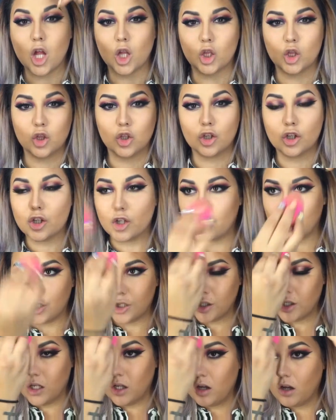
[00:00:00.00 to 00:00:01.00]
look
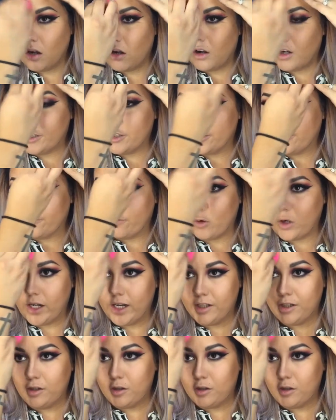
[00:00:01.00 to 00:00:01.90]
on your forehead.